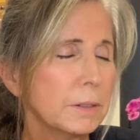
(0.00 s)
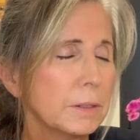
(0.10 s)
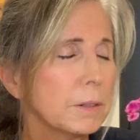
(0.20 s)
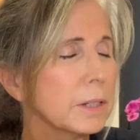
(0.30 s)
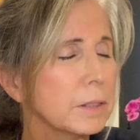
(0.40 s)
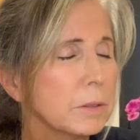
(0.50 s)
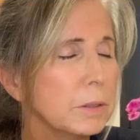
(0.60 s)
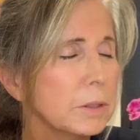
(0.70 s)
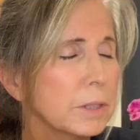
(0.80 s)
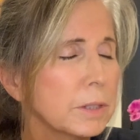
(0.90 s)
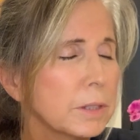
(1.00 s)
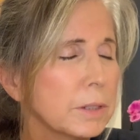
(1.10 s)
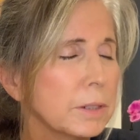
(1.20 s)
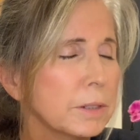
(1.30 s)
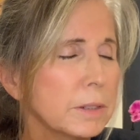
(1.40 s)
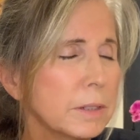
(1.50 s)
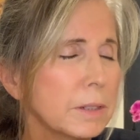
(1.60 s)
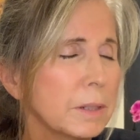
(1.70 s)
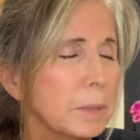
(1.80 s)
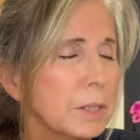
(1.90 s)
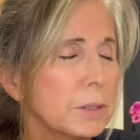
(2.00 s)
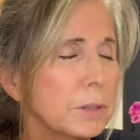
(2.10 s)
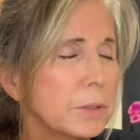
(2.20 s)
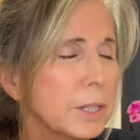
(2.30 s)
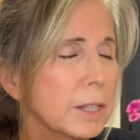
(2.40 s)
don't get too concerned about choosing